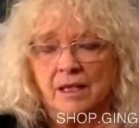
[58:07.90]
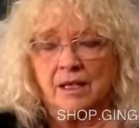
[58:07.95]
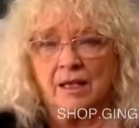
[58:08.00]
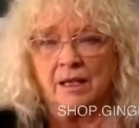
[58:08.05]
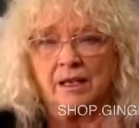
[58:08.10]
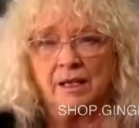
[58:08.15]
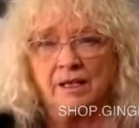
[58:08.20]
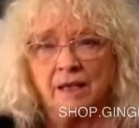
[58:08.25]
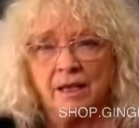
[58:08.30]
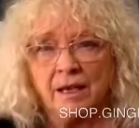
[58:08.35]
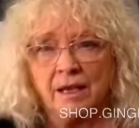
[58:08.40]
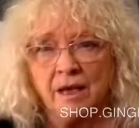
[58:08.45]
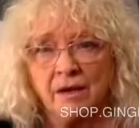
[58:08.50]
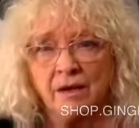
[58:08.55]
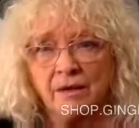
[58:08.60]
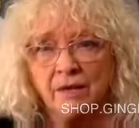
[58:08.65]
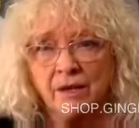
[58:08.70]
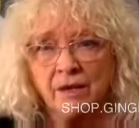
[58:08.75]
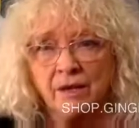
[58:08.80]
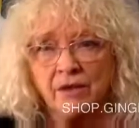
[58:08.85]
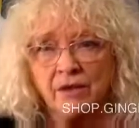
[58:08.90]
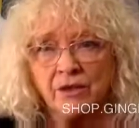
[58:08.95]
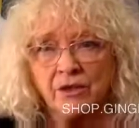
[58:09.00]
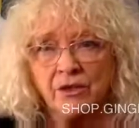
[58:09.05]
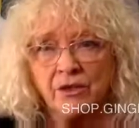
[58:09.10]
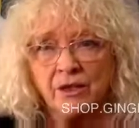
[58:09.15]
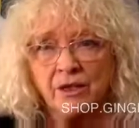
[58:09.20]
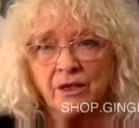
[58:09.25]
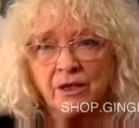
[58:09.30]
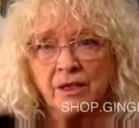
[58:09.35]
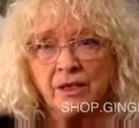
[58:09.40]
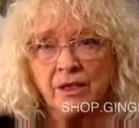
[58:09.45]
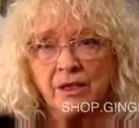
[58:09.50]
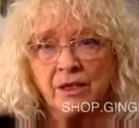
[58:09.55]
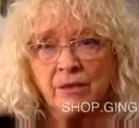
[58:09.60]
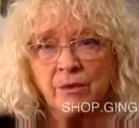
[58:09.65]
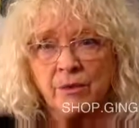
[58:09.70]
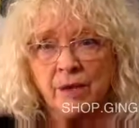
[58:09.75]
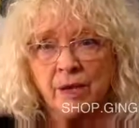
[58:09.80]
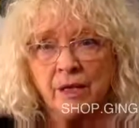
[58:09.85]
I think I've got
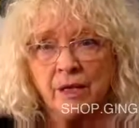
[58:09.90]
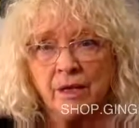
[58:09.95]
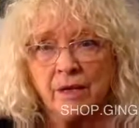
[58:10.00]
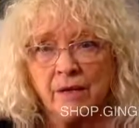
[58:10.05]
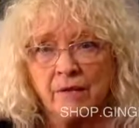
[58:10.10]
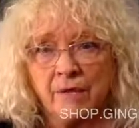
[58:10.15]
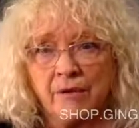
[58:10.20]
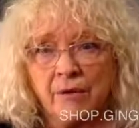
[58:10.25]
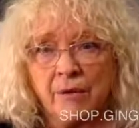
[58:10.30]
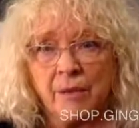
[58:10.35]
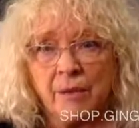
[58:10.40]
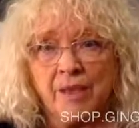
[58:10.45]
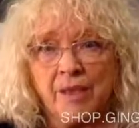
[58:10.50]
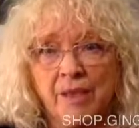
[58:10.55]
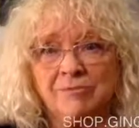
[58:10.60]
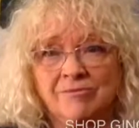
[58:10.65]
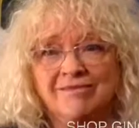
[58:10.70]
Chinese waiting for me.